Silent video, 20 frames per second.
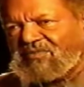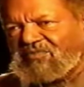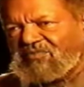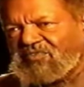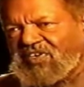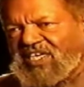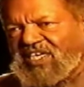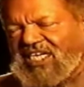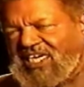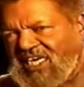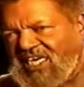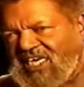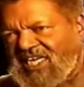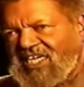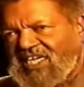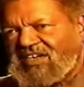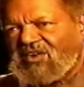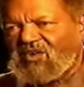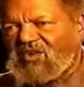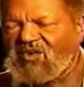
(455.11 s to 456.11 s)
for the
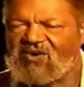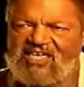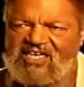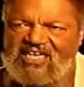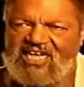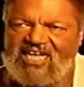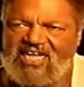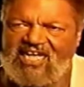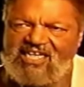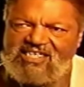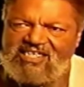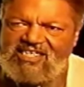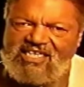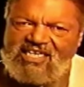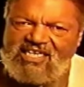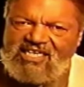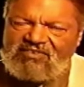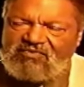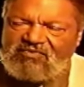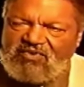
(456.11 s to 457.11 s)
Klan to organize
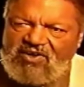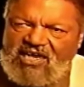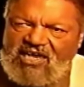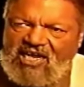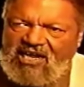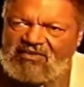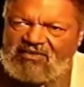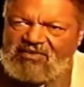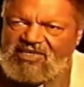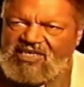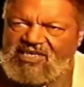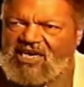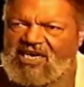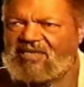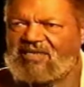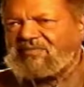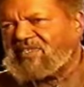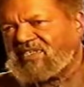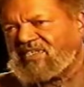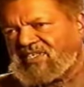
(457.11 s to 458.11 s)
as for our
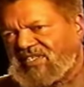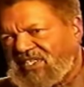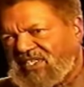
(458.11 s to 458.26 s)
communist